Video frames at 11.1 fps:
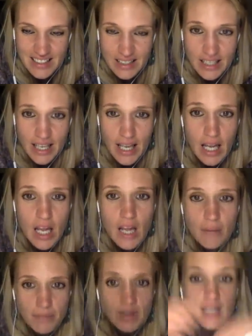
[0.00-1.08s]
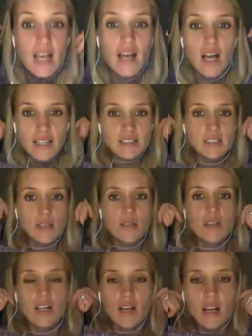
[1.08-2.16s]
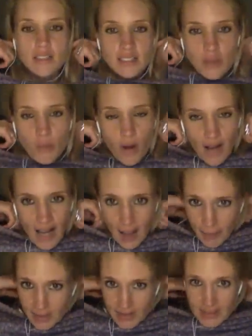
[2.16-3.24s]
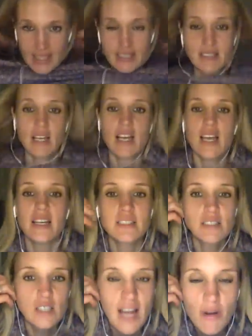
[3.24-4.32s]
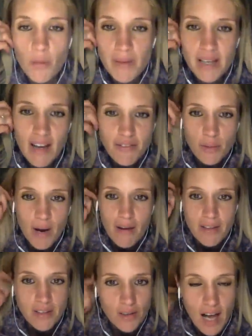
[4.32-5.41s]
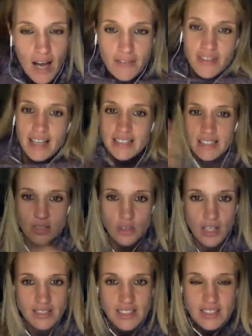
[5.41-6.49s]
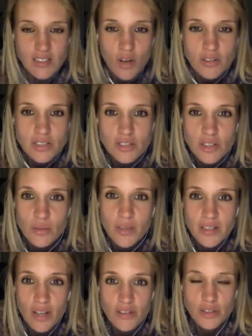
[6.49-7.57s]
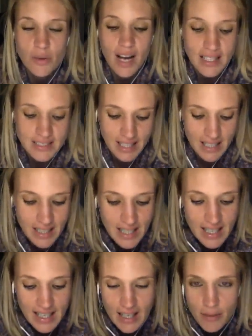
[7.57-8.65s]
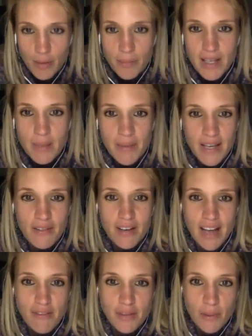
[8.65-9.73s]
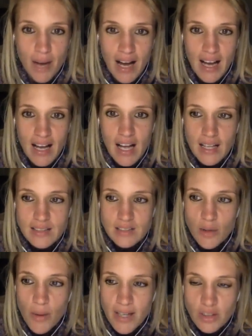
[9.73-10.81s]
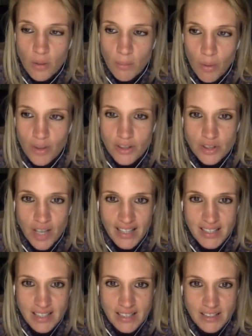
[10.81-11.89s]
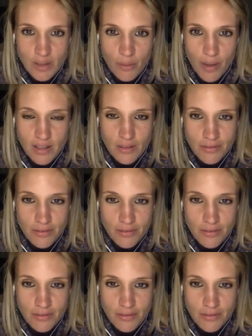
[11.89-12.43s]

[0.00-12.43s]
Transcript: Yeah, yeah, and so what happens is that will be everywhere in your life, that distrust. It's not to do with non-duality. It will be appearing everywhere. And so when you're more contracted, so when you